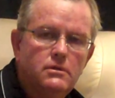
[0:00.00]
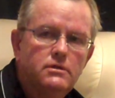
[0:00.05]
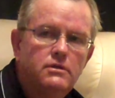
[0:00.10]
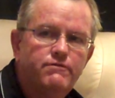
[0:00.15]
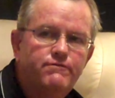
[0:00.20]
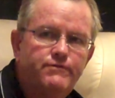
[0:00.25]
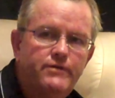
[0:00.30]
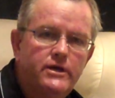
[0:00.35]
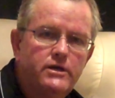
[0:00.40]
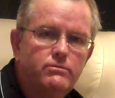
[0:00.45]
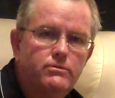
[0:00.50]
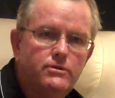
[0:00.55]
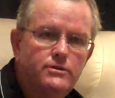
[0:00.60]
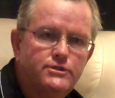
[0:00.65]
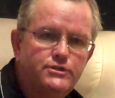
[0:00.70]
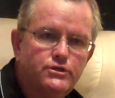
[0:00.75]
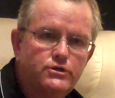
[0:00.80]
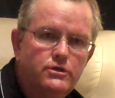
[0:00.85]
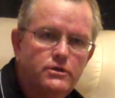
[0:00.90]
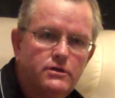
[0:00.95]
The Federal
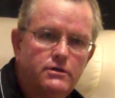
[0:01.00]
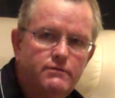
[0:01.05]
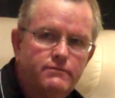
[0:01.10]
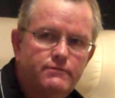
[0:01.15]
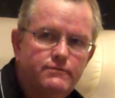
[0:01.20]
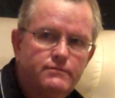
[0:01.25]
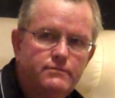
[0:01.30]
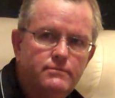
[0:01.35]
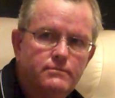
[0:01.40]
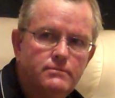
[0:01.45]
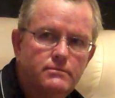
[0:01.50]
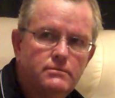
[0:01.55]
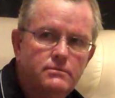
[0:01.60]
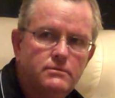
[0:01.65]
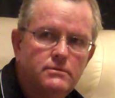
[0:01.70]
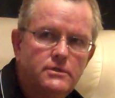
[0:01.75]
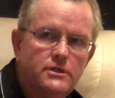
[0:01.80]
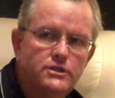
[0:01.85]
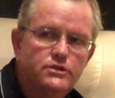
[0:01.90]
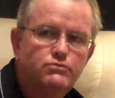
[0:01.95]
Reserve
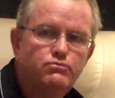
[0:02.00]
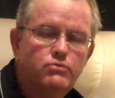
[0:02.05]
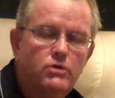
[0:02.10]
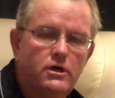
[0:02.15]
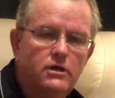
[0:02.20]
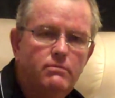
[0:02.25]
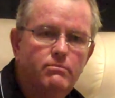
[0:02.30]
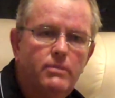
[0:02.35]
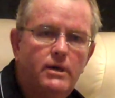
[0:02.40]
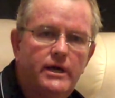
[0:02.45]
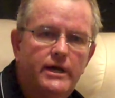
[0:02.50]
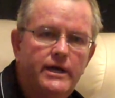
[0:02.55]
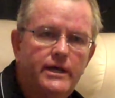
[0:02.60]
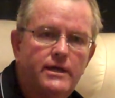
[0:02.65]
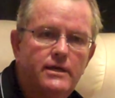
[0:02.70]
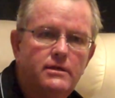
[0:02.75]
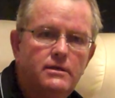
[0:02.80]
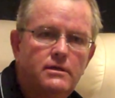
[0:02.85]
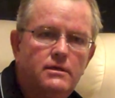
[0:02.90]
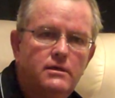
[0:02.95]
is run
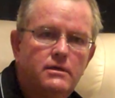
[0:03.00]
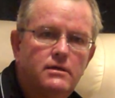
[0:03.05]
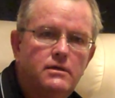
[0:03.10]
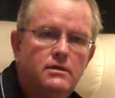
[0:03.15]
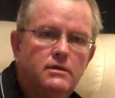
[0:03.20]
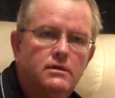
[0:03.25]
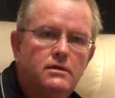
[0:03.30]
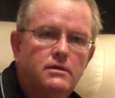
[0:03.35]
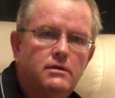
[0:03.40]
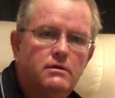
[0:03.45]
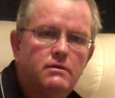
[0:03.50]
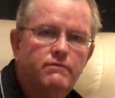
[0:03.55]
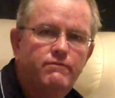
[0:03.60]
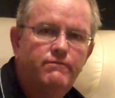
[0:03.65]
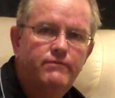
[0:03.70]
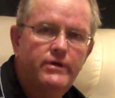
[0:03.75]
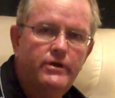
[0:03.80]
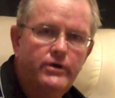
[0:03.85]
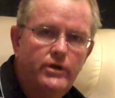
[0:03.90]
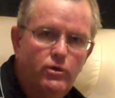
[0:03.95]
by
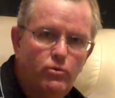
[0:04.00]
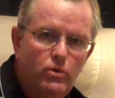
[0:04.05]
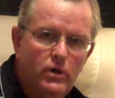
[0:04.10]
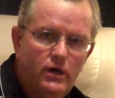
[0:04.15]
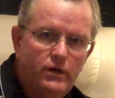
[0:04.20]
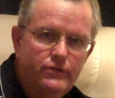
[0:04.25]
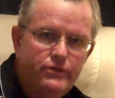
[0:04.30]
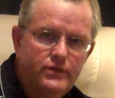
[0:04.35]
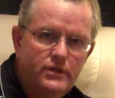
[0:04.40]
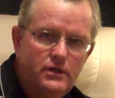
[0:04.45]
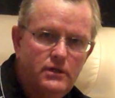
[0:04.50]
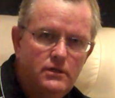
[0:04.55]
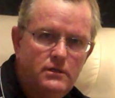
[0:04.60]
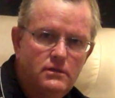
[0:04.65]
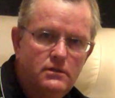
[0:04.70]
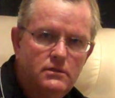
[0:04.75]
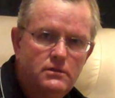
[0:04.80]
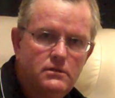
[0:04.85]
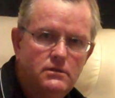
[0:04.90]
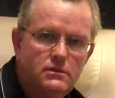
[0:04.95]
very wealthy,
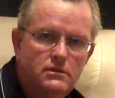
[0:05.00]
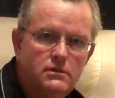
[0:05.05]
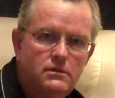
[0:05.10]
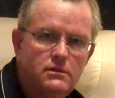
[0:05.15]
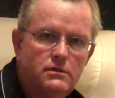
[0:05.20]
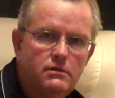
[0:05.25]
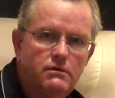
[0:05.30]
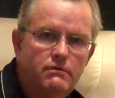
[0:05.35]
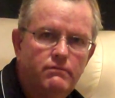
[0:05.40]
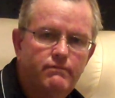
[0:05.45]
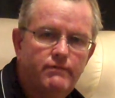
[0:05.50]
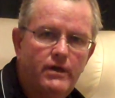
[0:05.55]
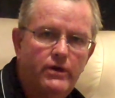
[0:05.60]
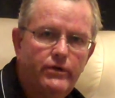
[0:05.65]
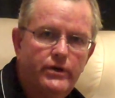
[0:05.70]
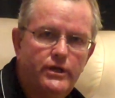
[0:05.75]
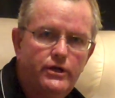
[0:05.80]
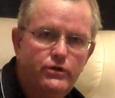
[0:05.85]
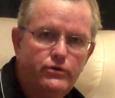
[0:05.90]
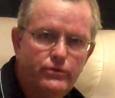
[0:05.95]

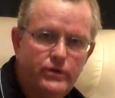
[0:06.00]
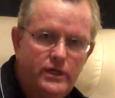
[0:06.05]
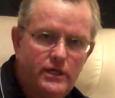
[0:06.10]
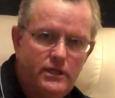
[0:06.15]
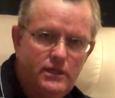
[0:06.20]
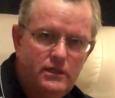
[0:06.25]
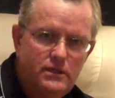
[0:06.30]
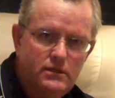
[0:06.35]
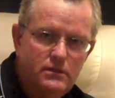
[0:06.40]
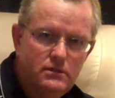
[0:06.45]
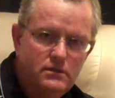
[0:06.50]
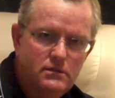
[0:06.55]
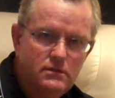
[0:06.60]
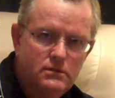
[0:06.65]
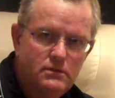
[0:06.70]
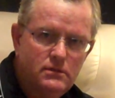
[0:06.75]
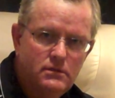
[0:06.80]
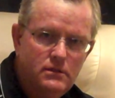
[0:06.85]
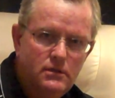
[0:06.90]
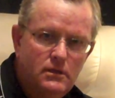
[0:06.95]
very greedy,
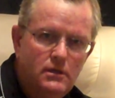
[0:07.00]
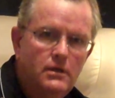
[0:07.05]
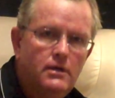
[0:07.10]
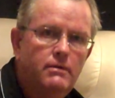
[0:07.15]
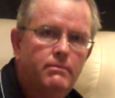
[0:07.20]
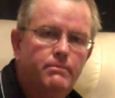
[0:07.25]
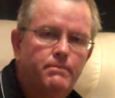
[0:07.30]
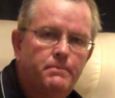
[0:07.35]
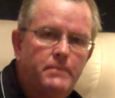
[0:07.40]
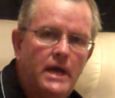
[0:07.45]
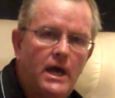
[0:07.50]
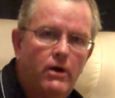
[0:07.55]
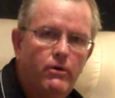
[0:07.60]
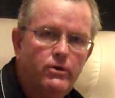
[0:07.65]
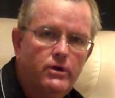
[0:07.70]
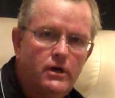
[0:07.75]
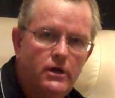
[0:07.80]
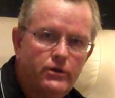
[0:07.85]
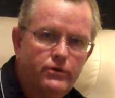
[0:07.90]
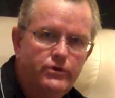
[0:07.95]

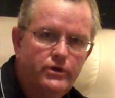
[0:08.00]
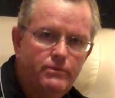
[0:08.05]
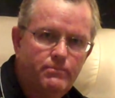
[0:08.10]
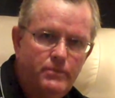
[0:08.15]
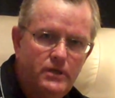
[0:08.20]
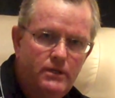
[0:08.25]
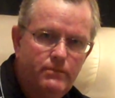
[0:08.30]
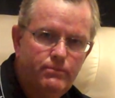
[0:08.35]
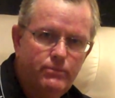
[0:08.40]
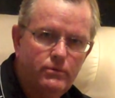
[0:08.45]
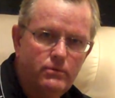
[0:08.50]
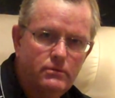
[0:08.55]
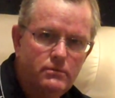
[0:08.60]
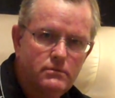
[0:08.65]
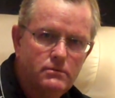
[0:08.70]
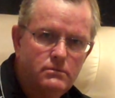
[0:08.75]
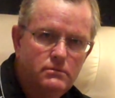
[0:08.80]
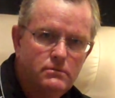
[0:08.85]
power-hungry people